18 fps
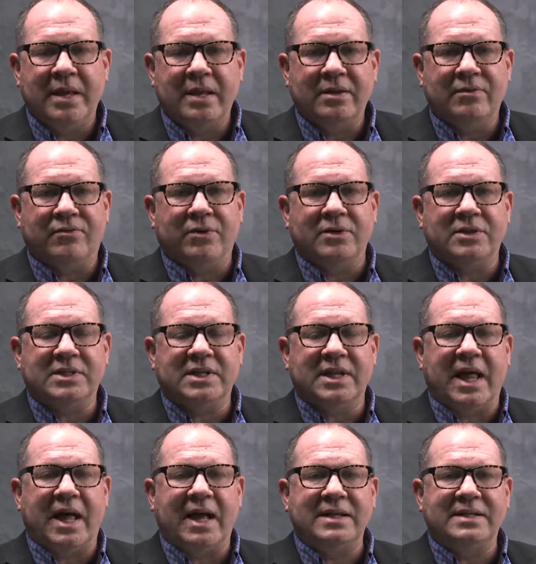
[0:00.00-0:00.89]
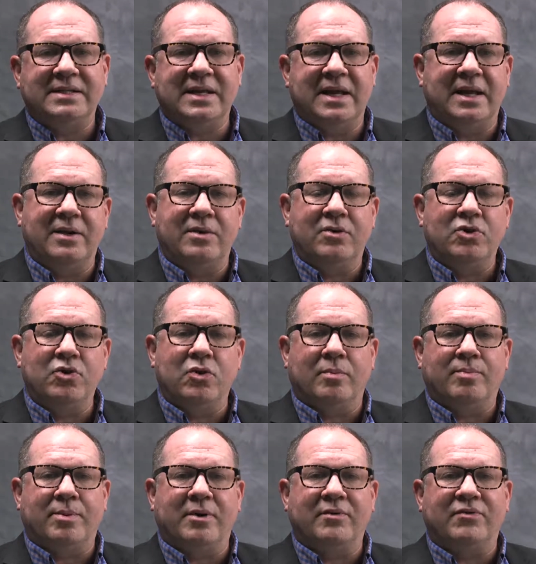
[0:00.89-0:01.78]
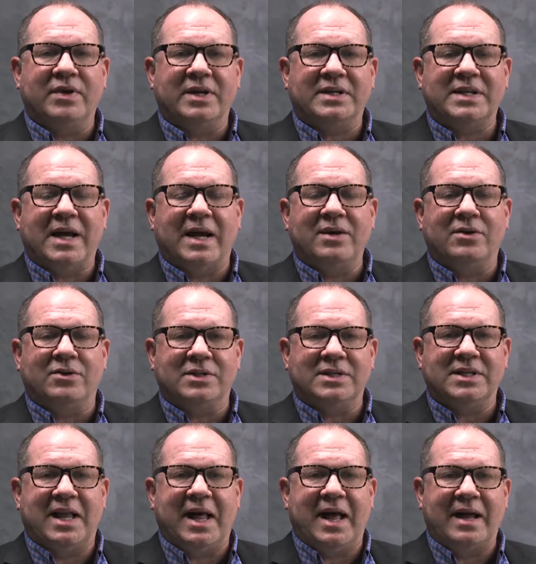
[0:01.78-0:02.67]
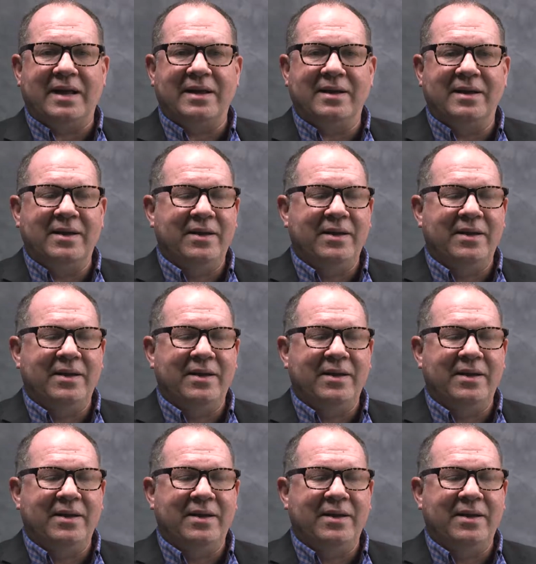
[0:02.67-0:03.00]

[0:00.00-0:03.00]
The first slide said, "Your perfect title slide."